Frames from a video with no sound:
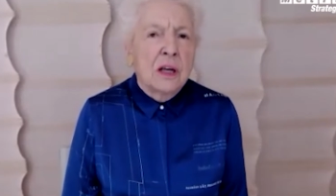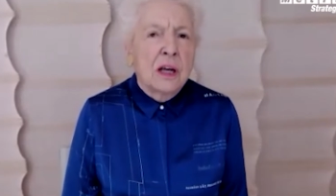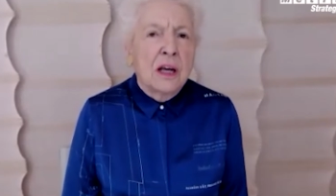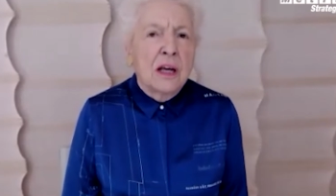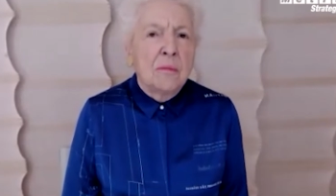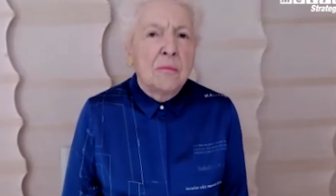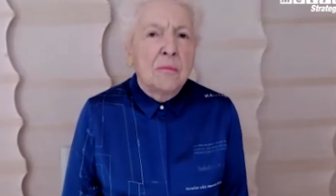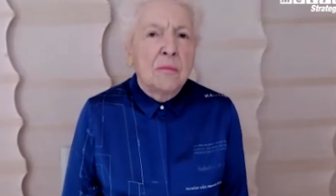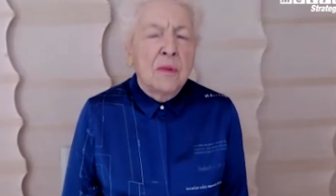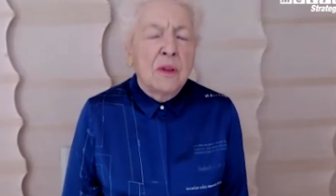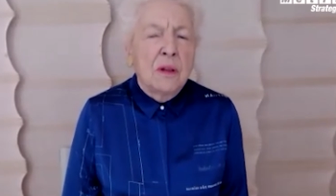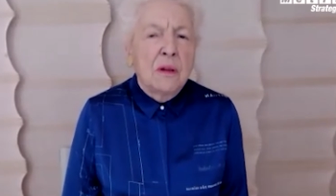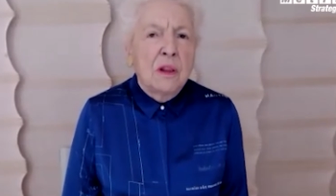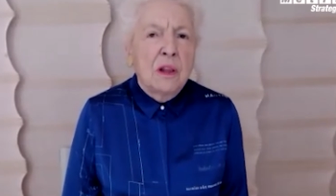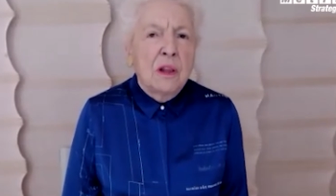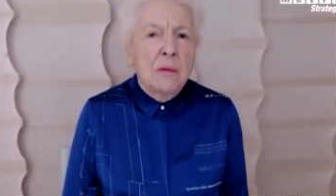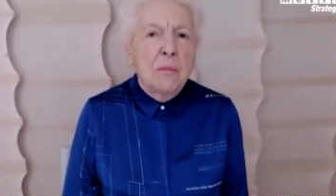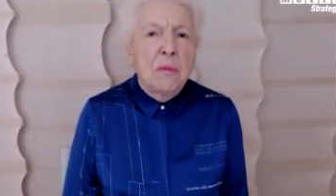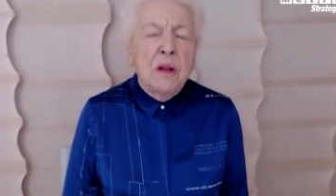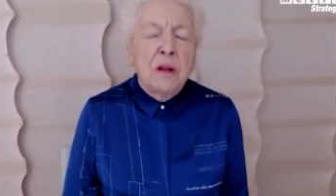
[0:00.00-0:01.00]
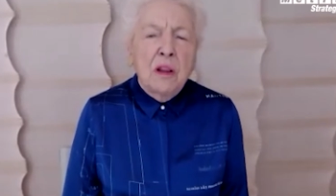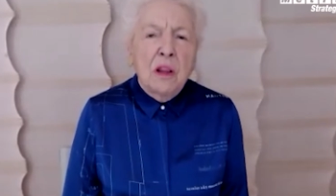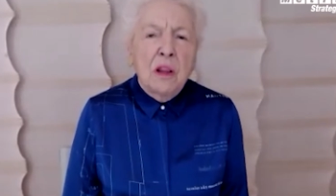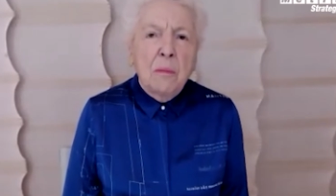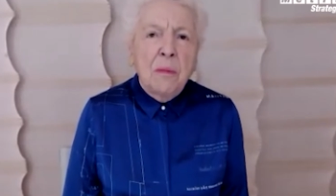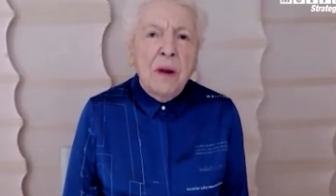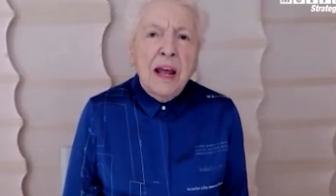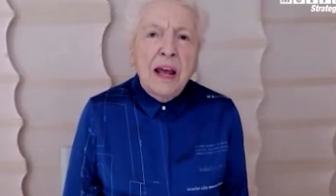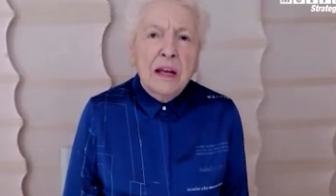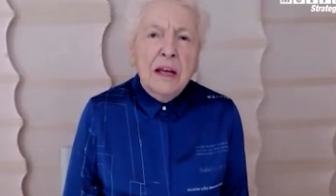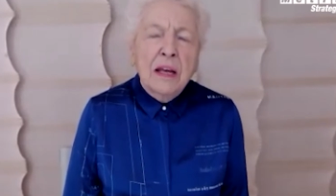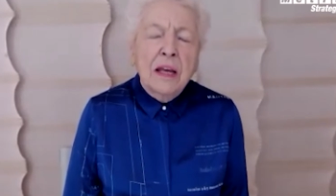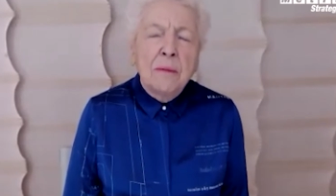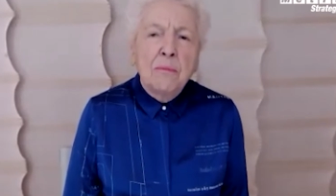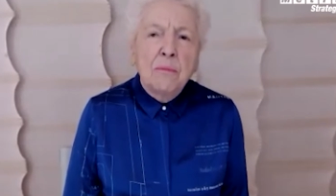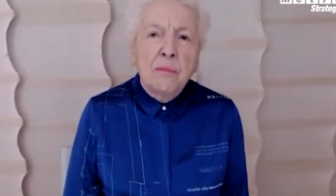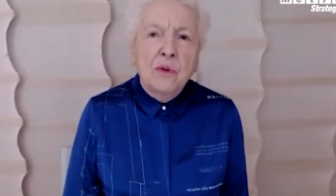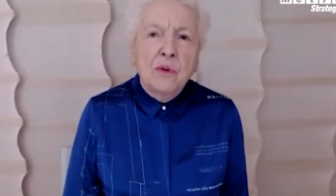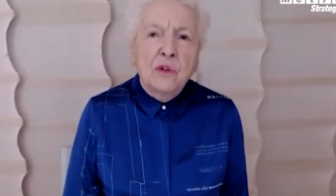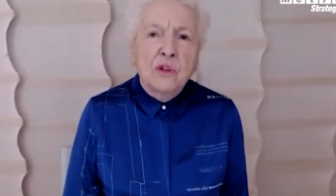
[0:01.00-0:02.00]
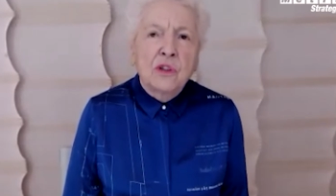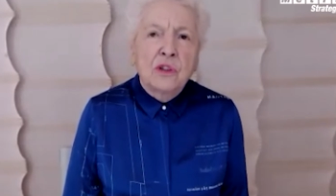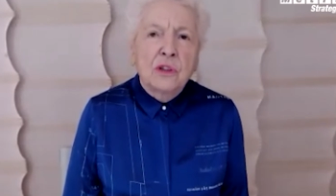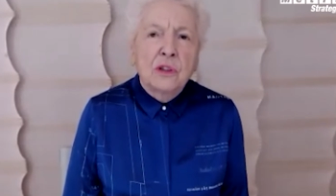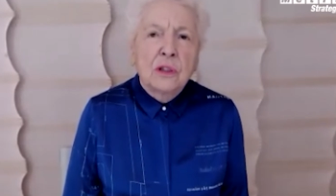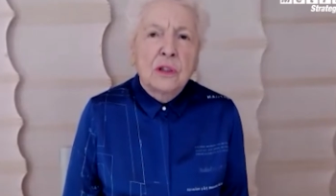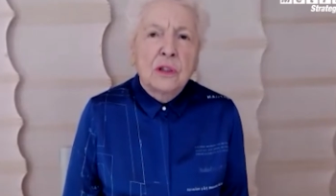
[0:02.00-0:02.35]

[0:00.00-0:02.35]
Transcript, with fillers: um, the, the Black input